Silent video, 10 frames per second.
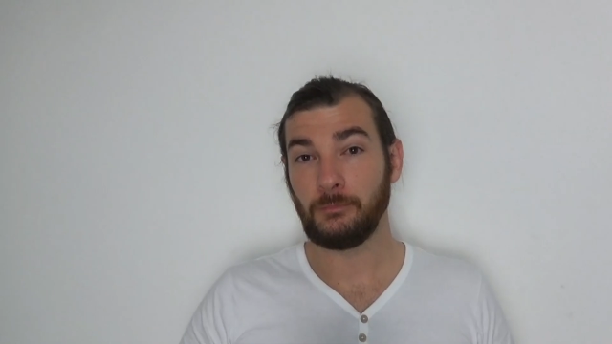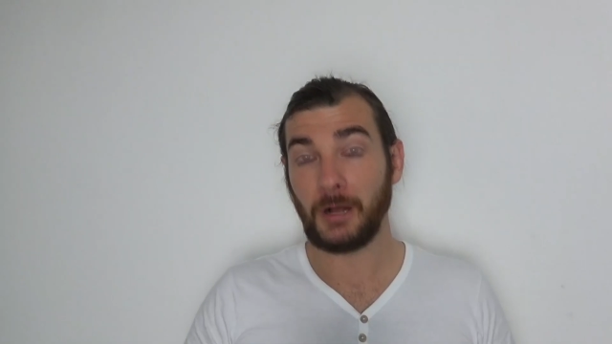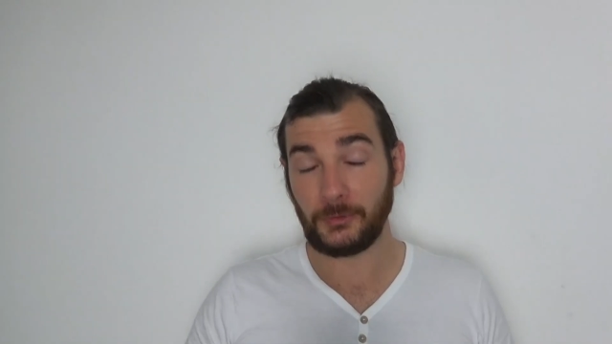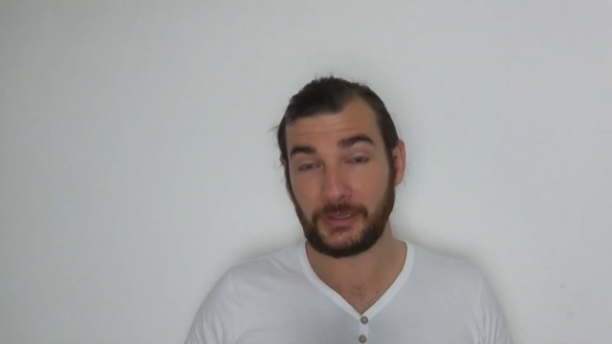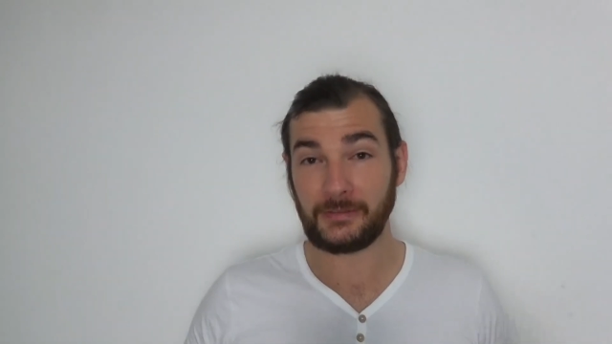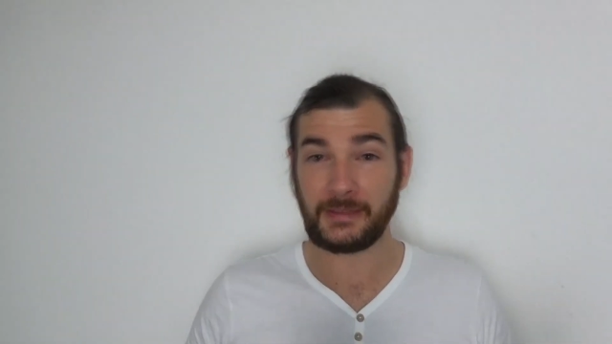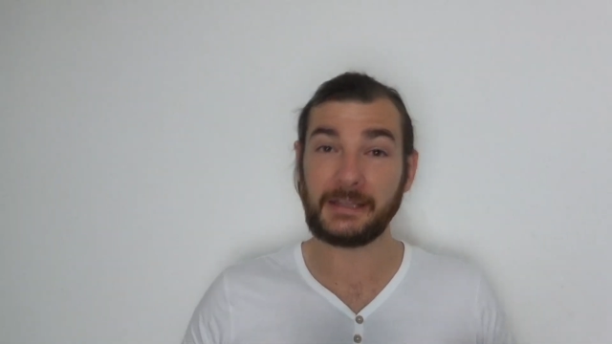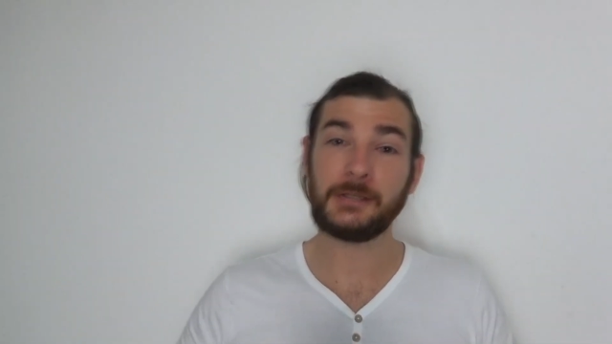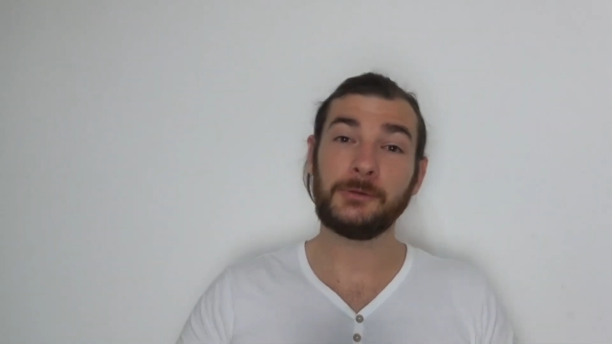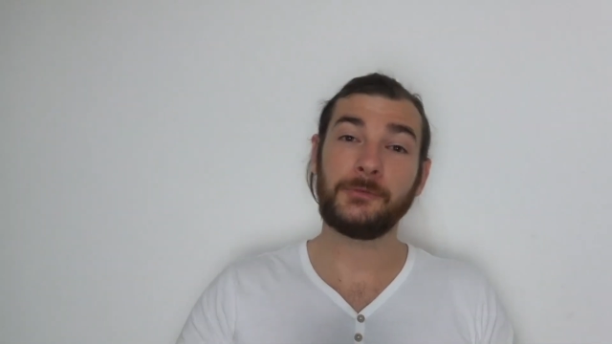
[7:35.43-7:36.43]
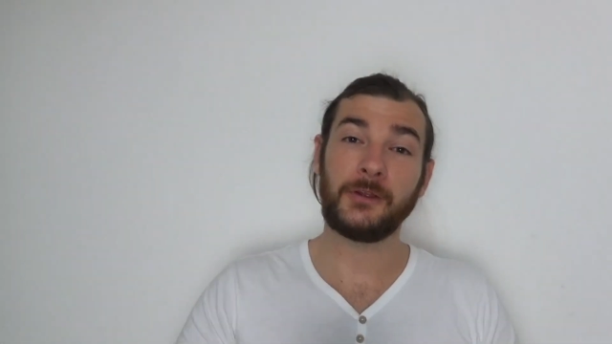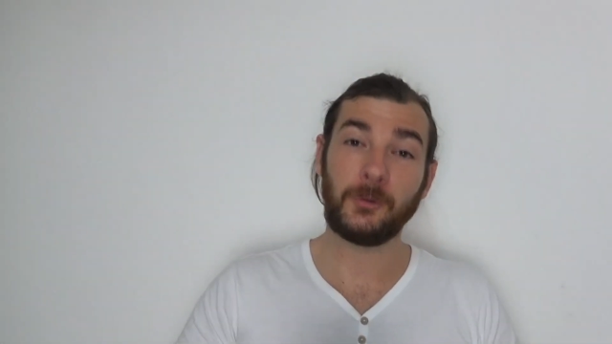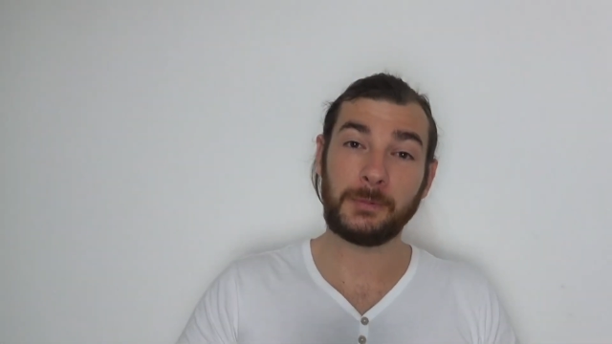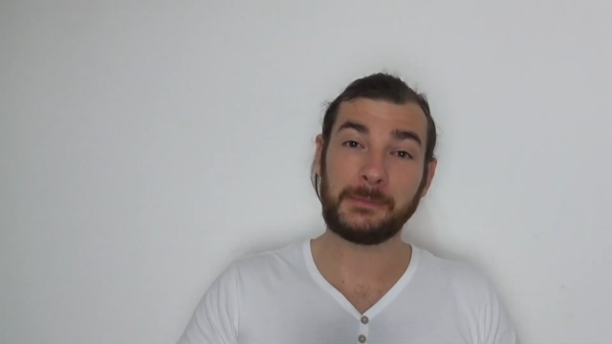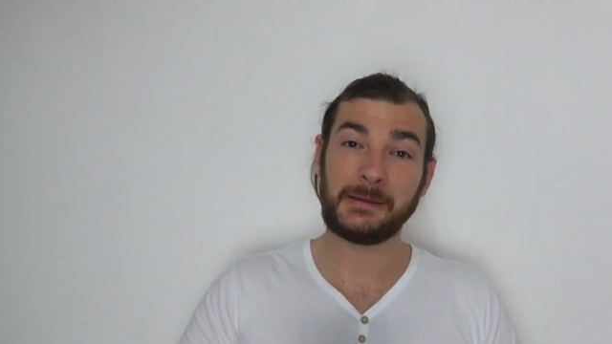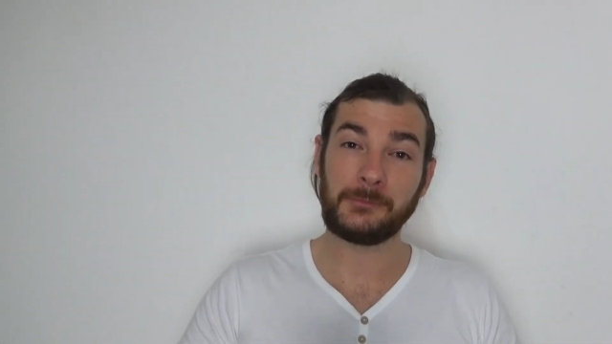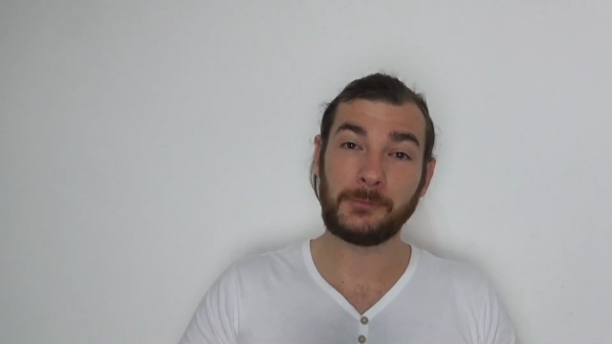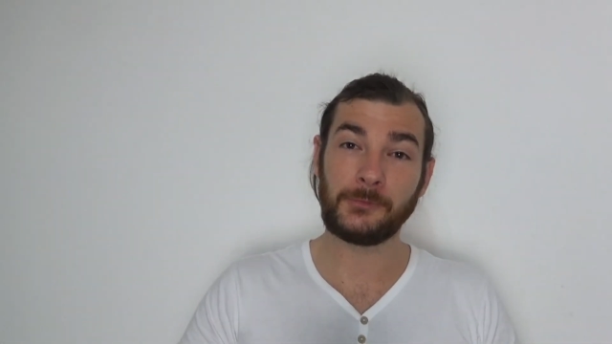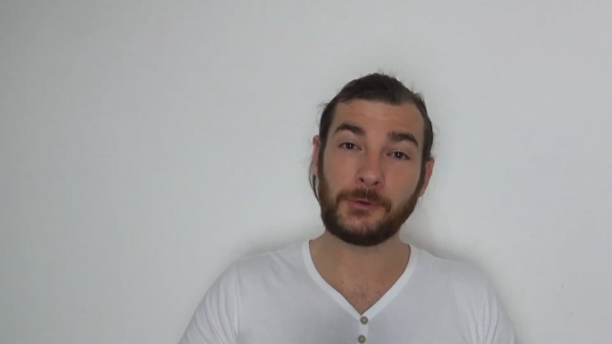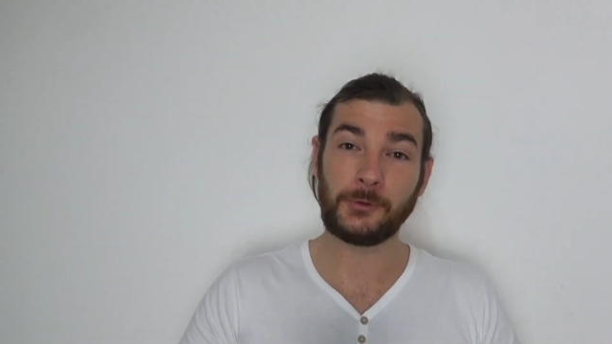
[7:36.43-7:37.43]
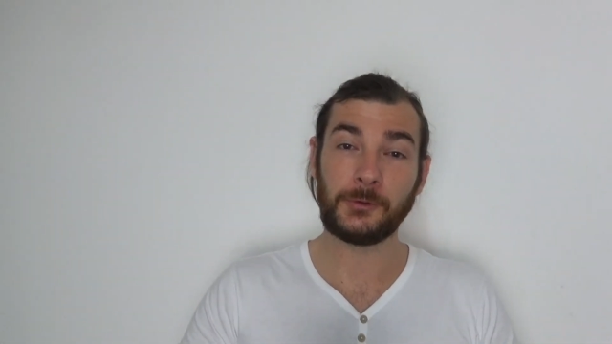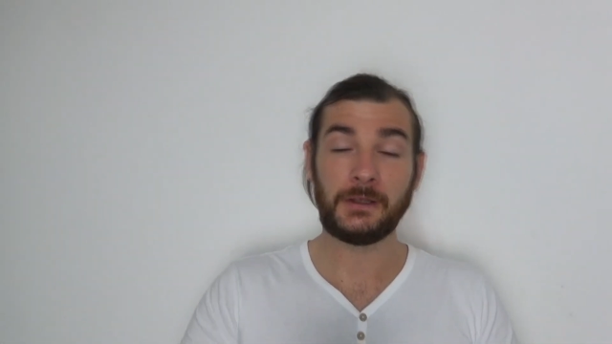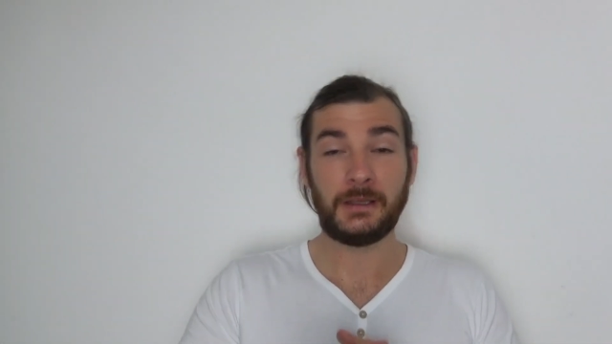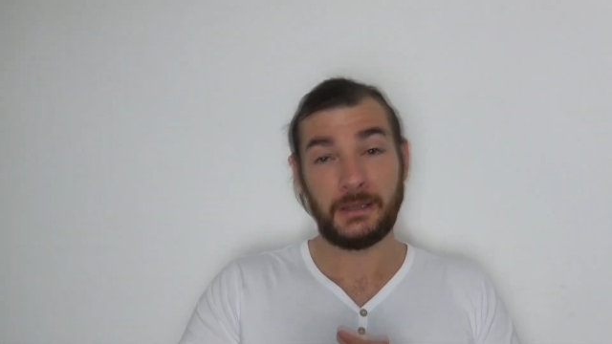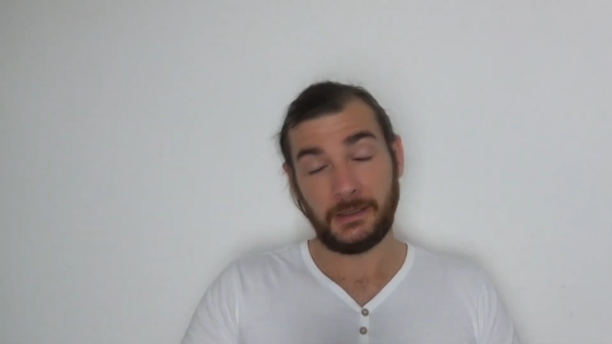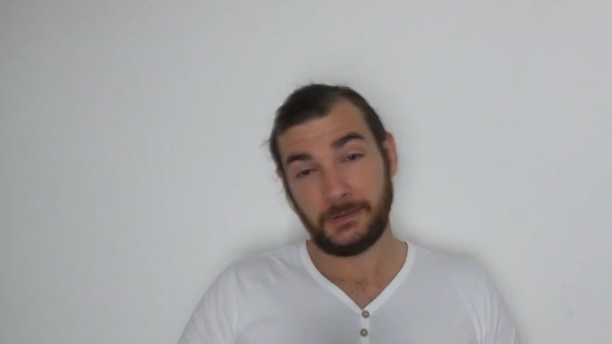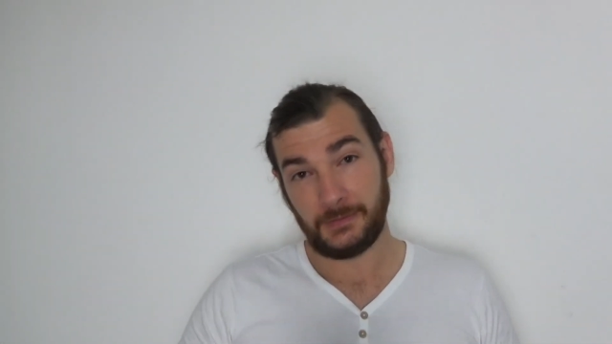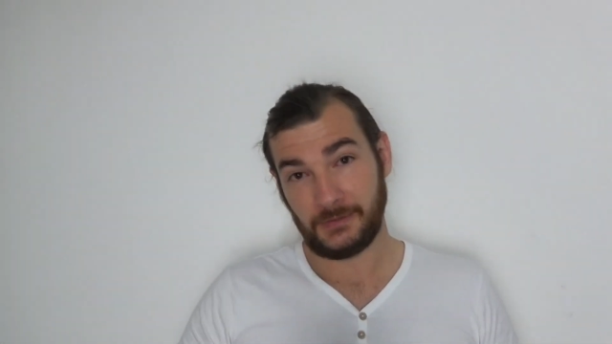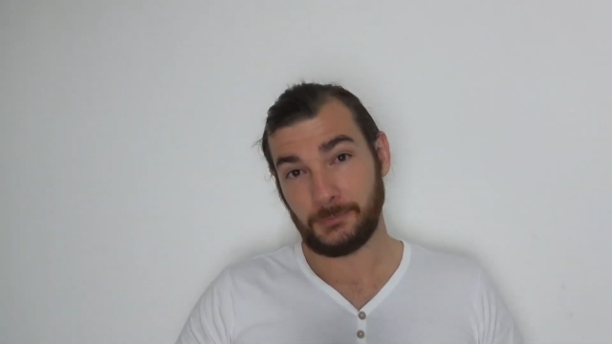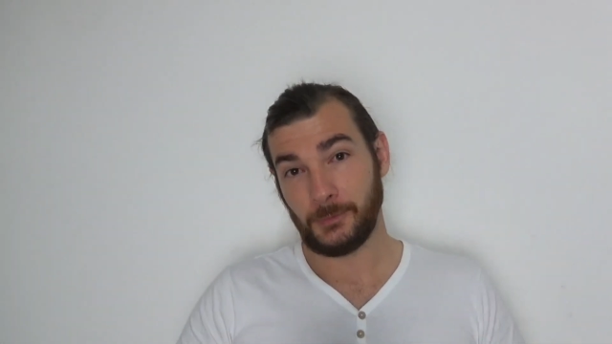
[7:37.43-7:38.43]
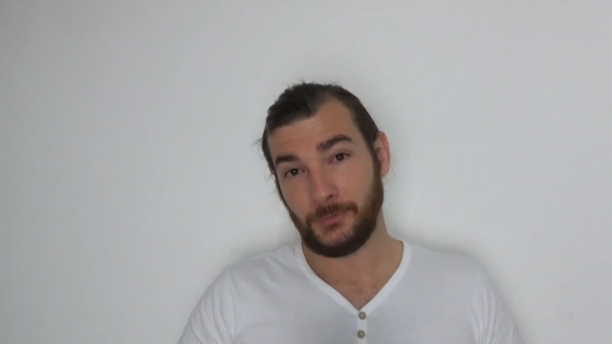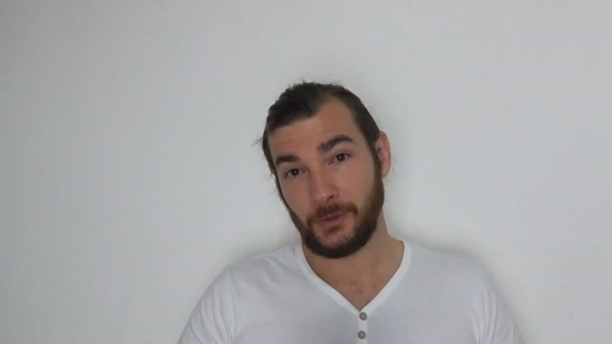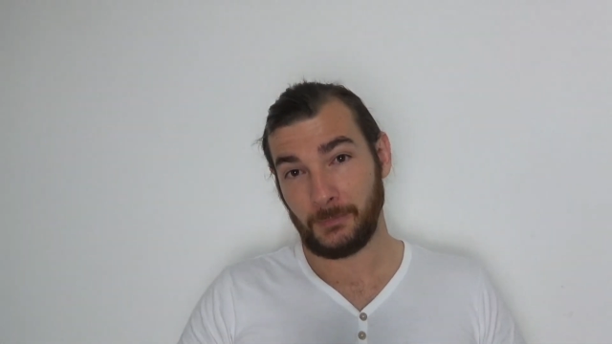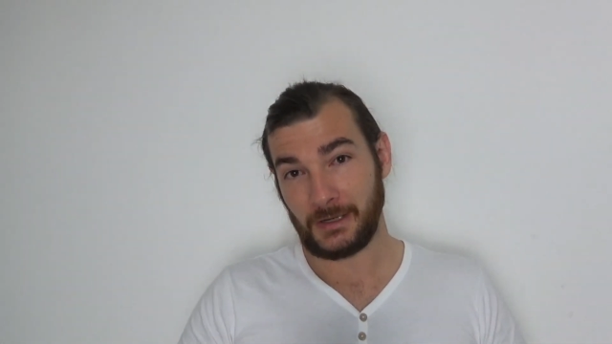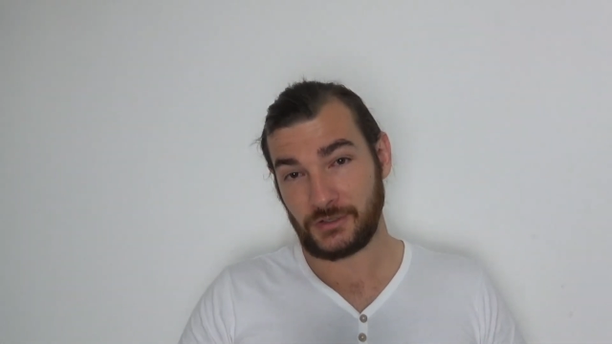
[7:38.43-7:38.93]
MileZee, thank you for helping me review this movie on my